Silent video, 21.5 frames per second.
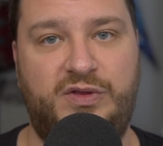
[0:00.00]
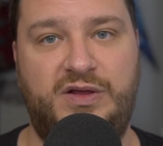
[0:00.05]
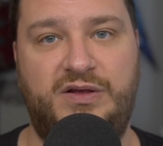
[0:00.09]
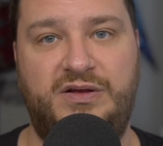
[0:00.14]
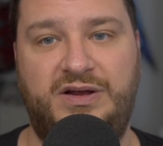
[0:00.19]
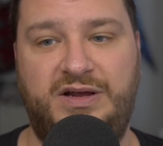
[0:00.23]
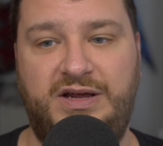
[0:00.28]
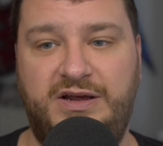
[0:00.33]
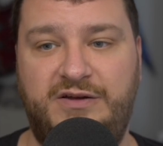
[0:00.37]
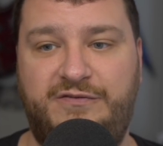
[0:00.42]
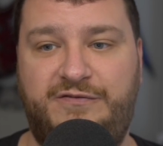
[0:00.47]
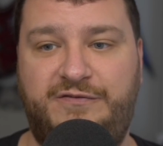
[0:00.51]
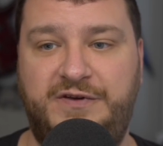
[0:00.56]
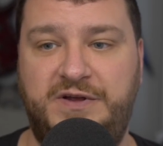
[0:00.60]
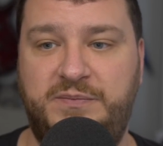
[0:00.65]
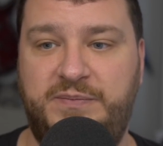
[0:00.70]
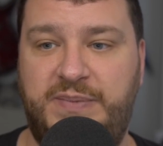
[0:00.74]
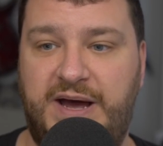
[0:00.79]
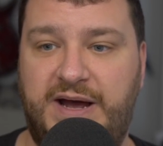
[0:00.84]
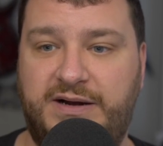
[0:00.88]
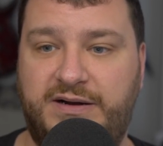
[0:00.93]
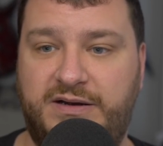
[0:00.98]
to give
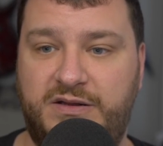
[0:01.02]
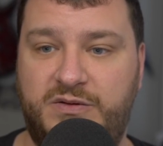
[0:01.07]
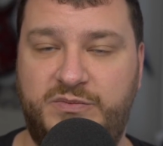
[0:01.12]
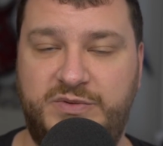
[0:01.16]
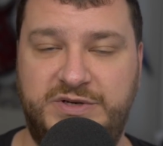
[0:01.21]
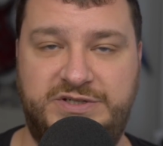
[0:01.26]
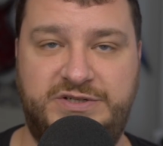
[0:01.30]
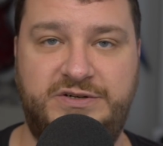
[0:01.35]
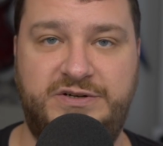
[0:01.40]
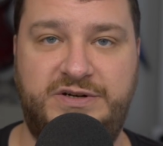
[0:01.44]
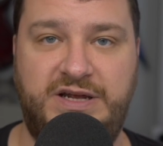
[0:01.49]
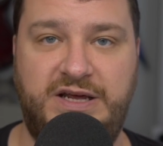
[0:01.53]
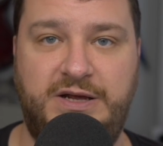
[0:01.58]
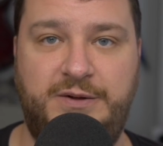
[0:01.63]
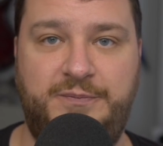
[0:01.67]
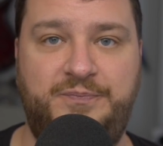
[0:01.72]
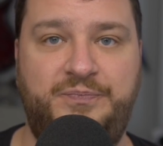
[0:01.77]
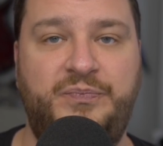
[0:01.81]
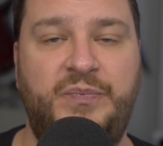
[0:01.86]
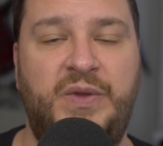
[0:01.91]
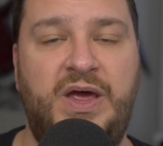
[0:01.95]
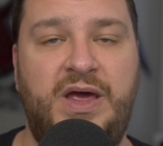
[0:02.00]
feedback to the MiSTer
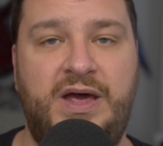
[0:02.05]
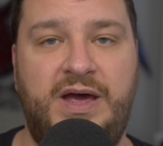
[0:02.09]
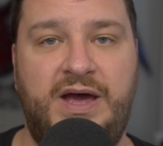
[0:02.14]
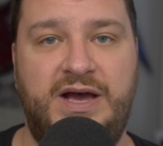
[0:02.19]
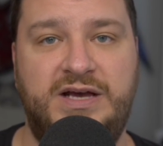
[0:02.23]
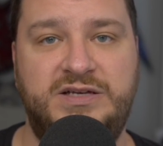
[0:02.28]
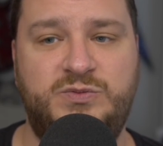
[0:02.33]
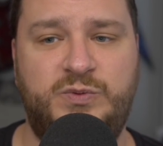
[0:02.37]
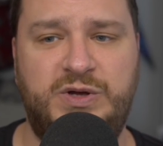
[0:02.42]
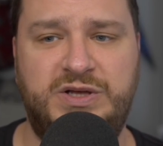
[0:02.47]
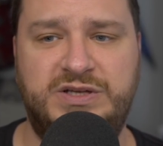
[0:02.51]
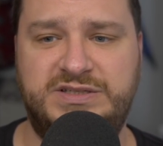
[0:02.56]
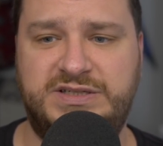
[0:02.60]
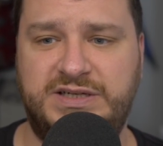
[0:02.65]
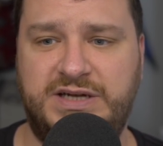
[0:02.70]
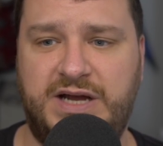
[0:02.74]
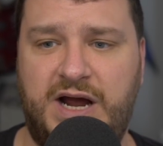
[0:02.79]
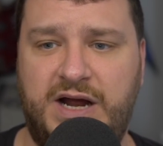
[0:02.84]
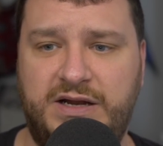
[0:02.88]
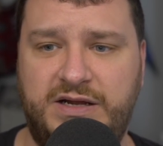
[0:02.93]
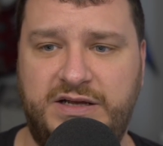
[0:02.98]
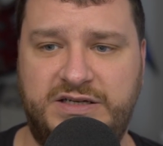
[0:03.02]
team, as well as to
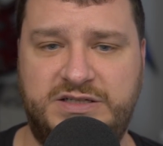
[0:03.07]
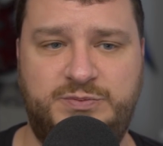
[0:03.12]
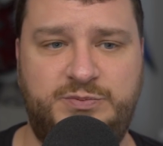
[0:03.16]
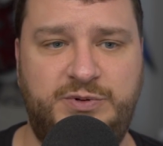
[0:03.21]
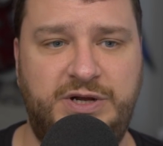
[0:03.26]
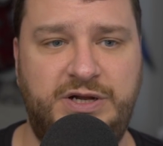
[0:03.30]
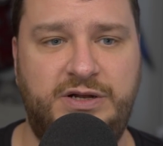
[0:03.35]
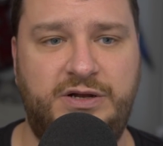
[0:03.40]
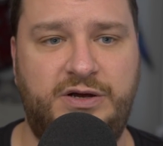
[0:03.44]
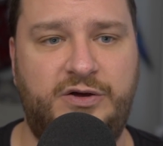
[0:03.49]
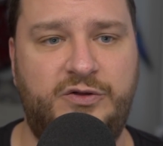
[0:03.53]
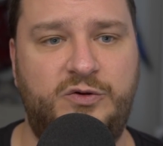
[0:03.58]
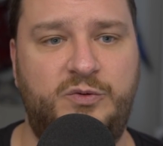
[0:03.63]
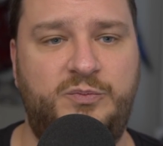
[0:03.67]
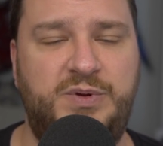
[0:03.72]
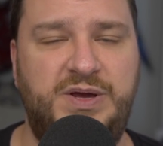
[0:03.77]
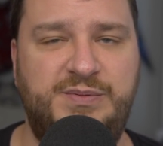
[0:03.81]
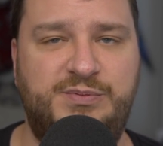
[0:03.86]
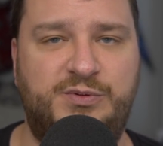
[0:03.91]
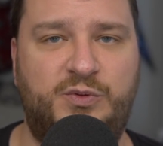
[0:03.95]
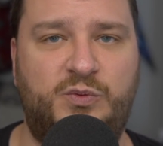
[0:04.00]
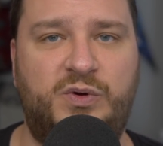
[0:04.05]
kind of explain to other
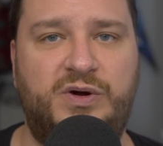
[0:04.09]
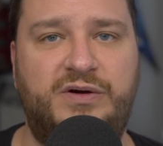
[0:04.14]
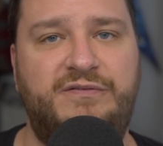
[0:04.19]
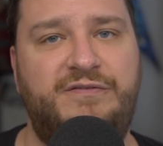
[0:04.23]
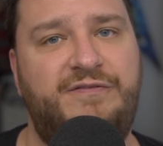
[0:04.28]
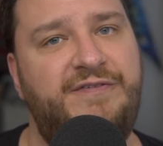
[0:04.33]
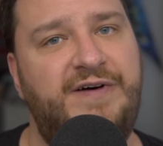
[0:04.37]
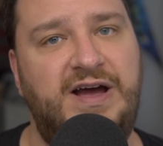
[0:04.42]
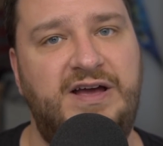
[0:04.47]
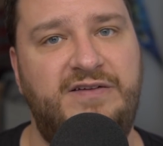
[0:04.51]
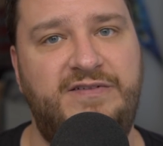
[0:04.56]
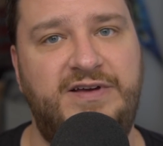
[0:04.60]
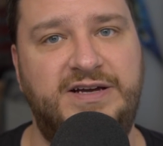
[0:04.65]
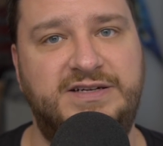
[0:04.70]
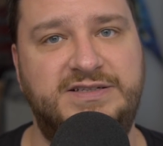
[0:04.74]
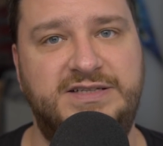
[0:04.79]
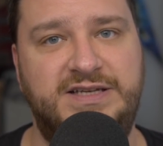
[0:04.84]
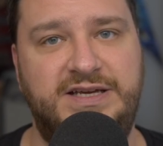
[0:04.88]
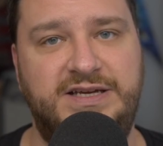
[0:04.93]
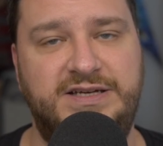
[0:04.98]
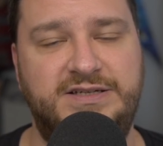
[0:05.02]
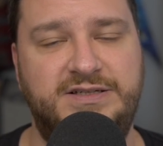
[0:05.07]
people what 5X
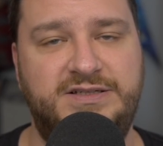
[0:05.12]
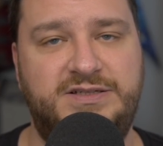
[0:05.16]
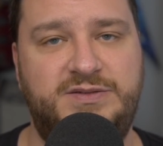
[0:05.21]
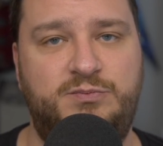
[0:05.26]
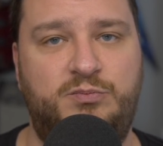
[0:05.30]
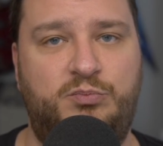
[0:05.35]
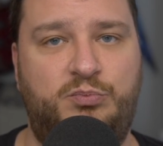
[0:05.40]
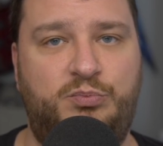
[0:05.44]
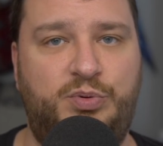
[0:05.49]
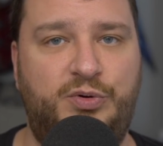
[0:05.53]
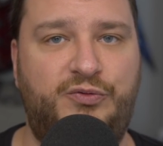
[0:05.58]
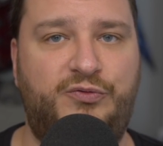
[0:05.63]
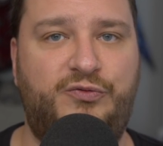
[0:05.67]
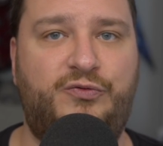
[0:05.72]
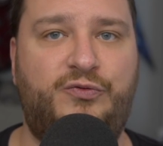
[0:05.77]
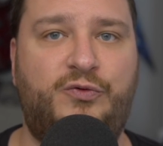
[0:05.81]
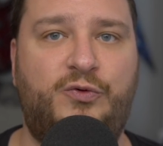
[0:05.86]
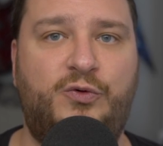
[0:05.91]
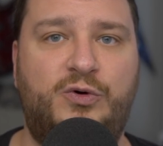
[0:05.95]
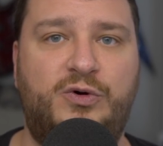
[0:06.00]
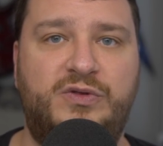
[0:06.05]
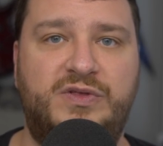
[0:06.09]
is
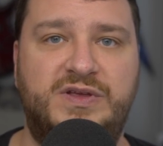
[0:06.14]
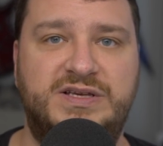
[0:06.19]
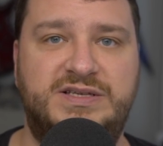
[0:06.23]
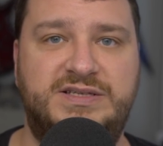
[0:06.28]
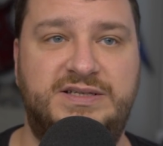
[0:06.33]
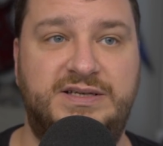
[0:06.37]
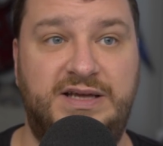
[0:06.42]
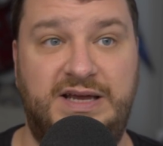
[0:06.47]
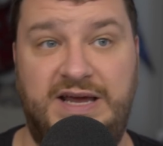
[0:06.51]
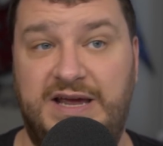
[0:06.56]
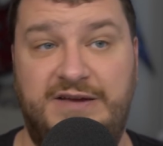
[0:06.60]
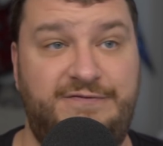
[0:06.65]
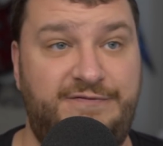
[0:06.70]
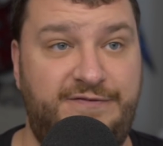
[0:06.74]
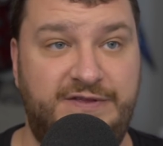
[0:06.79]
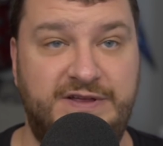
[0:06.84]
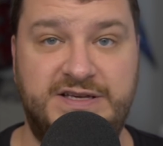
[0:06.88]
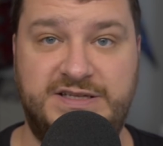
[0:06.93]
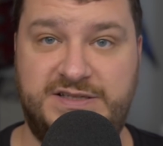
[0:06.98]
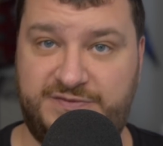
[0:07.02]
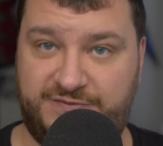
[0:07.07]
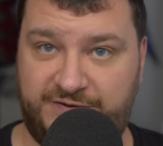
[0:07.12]
before this, if
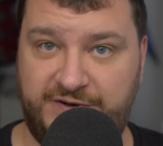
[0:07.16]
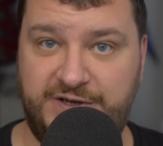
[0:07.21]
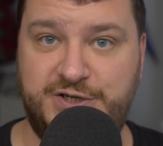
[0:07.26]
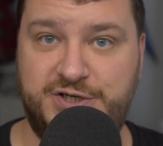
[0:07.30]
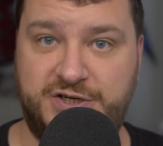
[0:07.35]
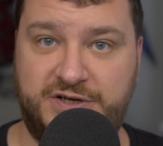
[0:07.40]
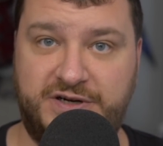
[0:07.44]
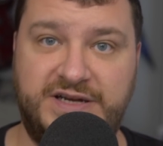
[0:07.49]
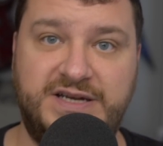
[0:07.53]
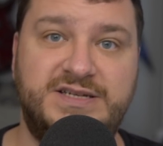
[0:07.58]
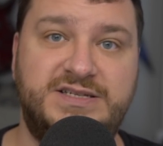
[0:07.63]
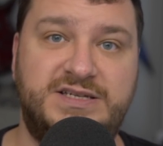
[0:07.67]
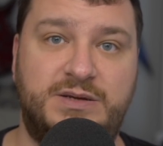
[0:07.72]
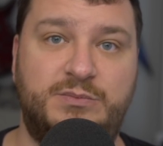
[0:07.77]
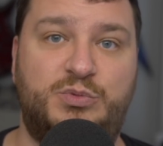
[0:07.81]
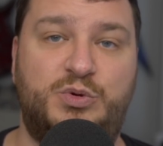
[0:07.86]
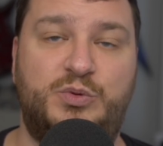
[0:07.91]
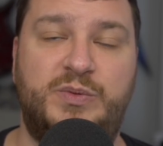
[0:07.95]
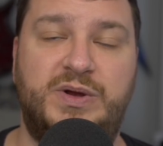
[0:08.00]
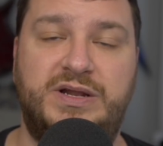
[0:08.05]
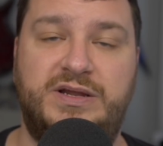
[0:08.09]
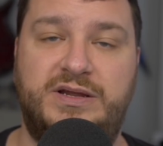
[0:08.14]
this feature is
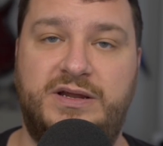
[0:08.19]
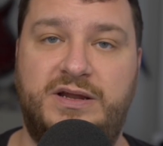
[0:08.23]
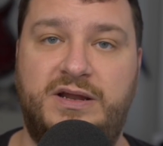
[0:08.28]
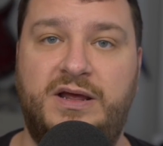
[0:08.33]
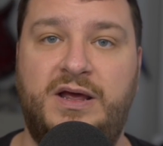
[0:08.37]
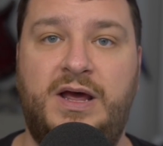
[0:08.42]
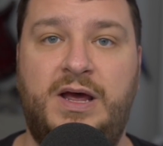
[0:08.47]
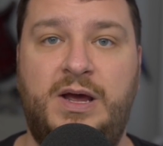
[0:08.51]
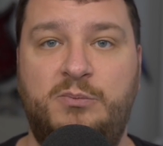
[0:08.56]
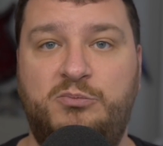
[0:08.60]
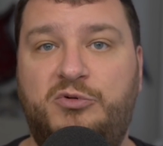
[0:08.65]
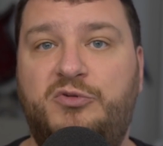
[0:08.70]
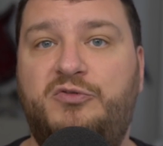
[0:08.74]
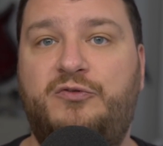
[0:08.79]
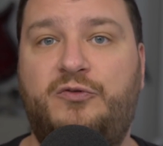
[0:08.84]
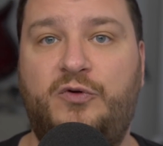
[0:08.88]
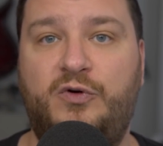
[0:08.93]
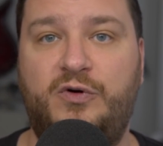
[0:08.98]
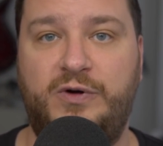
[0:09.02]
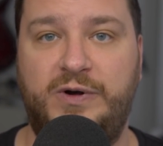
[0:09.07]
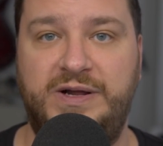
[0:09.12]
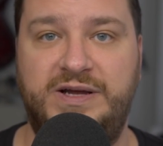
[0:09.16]
implemented,
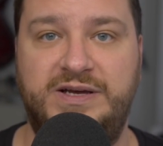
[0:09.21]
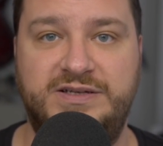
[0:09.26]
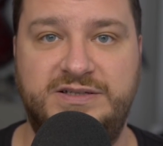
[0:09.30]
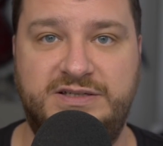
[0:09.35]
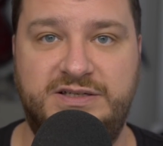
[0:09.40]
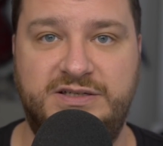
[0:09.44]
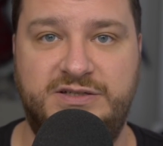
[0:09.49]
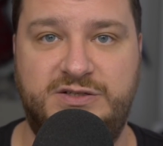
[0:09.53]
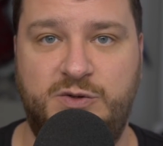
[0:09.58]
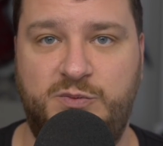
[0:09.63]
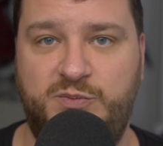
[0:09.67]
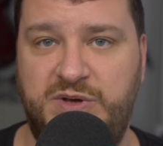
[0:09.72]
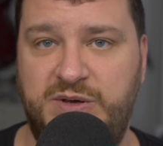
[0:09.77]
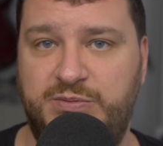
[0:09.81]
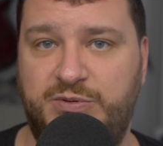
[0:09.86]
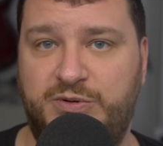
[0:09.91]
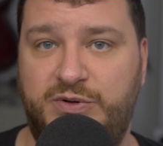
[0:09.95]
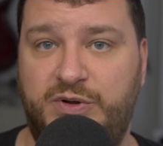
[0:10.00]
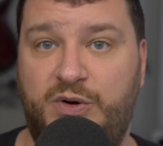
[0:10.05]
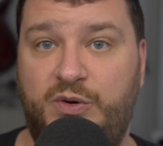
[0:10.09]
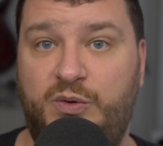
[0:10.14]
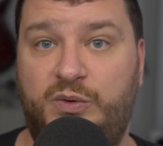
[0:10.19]
before it is, so
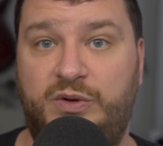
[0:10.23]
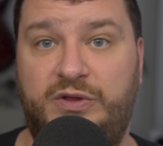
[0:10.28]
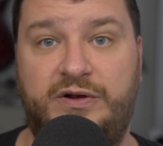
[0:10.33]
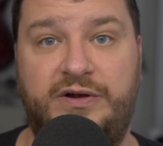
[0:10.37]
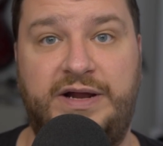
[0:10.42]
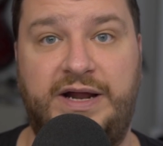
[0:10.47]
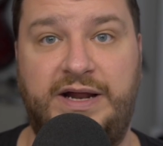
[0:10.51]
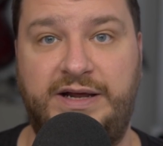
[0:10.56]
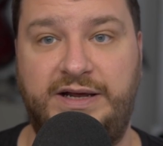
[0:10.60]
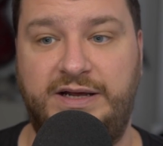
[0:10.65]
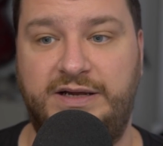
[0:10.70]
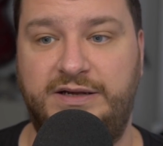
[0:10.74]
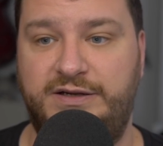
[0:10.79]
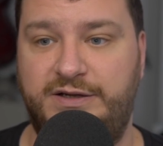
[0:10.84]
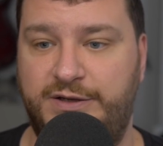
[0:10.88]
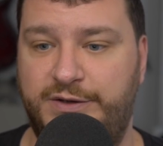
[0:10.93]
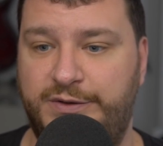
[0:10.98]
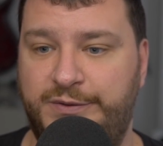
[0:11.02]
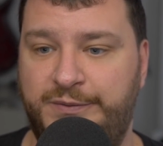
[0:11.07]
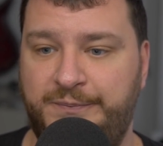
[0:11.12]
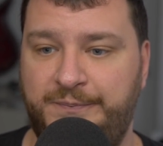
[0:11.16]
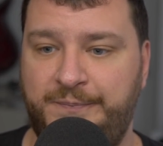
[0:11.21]
people know what they're getting
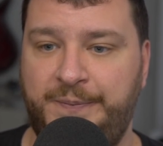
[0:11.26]
into.